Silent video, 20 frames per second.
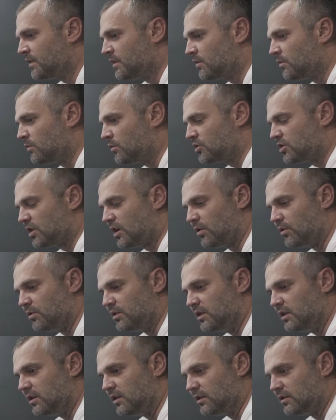which I don't
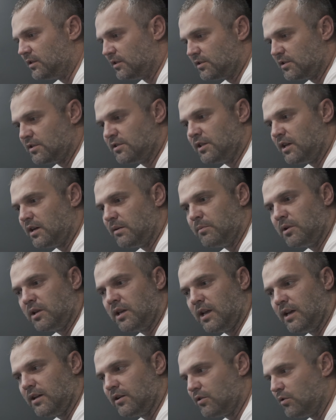need it, this is not a
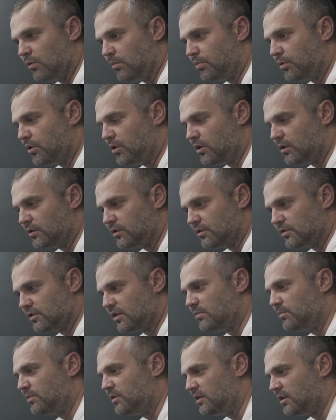mechanical part, there's
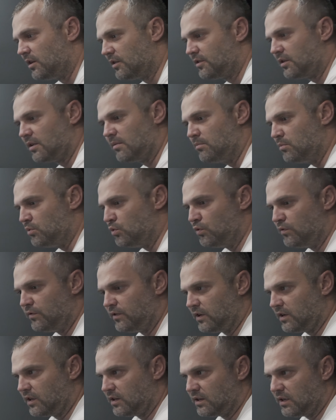gonna be nothing
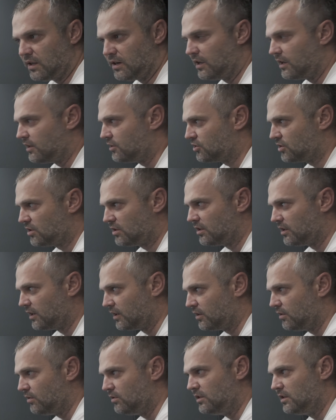moving in that engine,
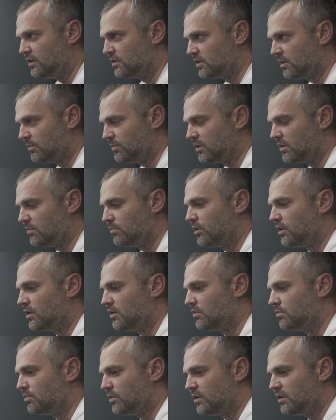like you need something
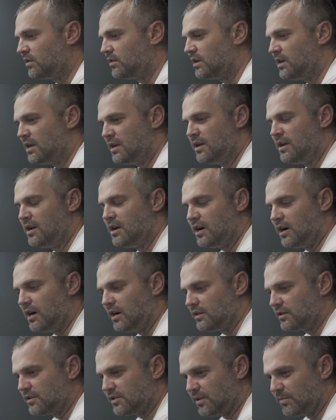better. But
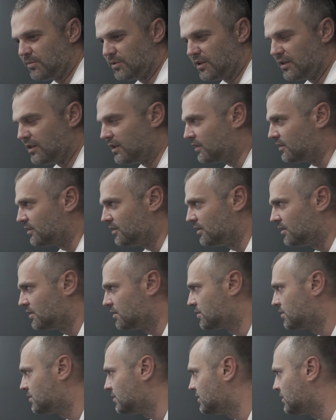on something like
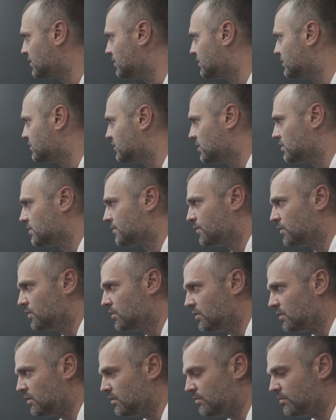this, just
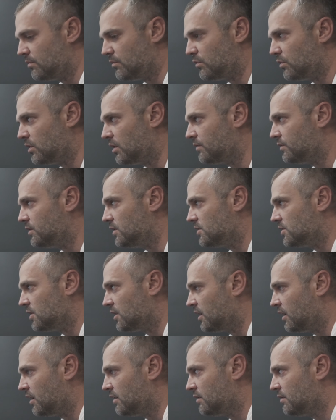for rough
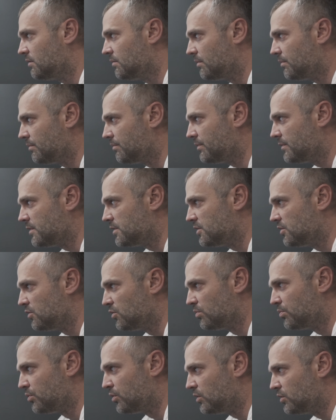design,
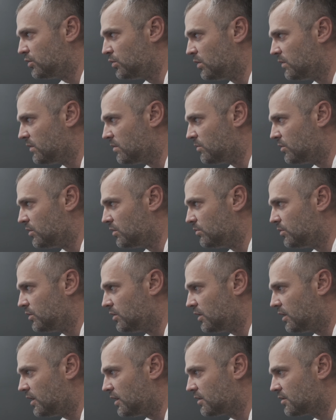0.2 of a
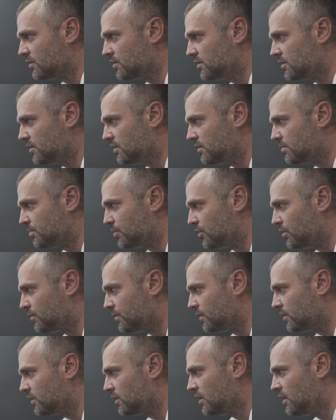millimeter accuracy is
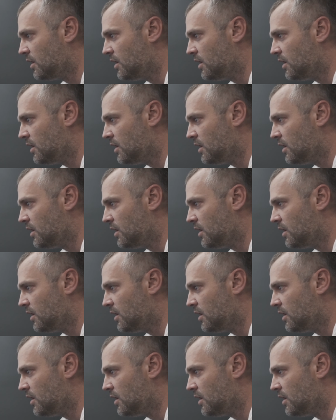perfect.